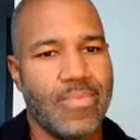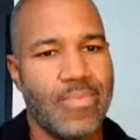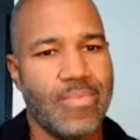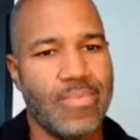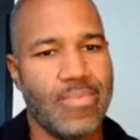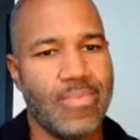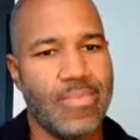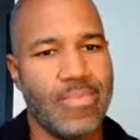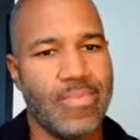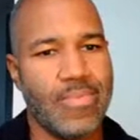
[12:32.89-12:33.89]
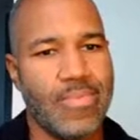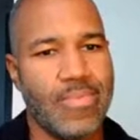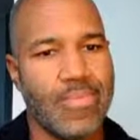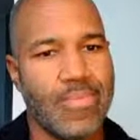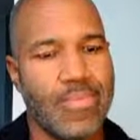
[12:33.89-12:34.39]

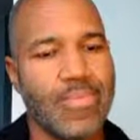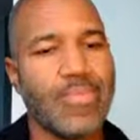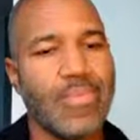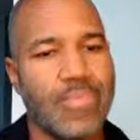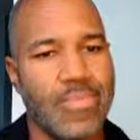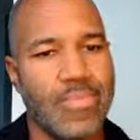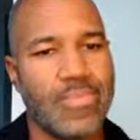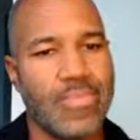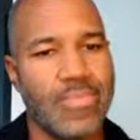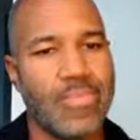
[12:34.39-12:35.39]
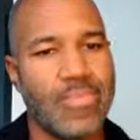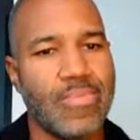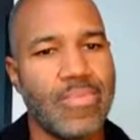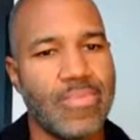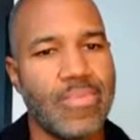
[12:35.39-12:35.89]

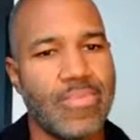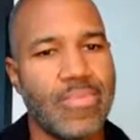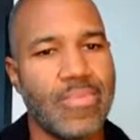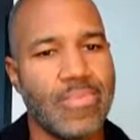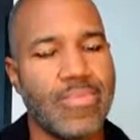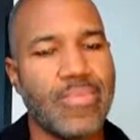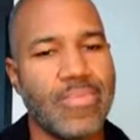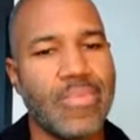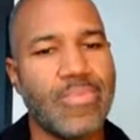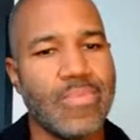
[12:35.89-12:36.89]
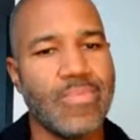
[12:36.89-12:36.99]
(not speaking)